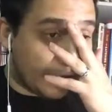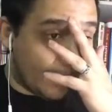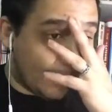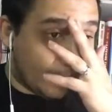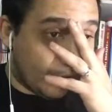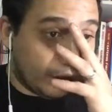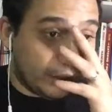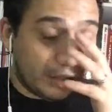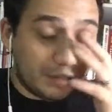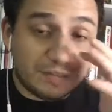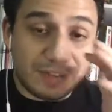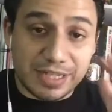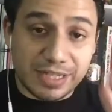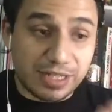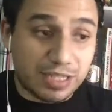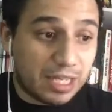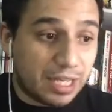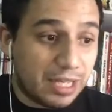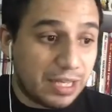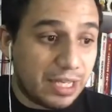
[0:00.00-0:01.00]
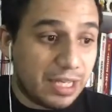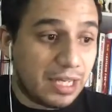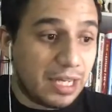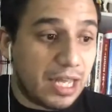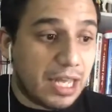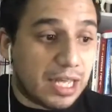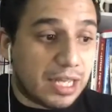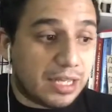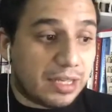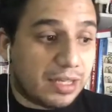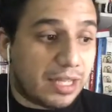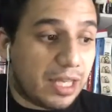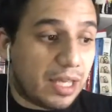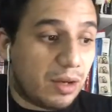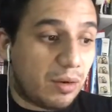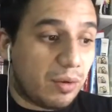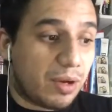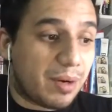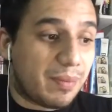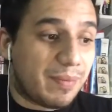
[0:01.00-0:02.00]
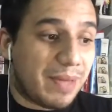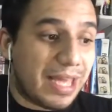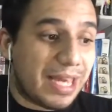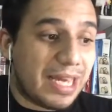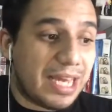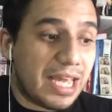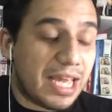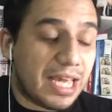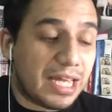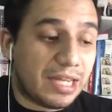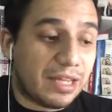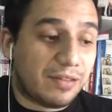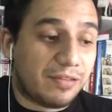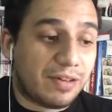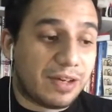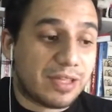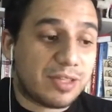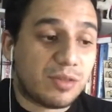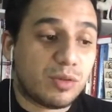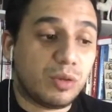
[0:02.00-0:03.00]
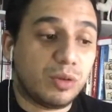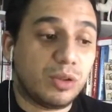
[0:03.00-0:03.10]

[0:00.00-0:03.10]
All of a sudden, there were many elephants who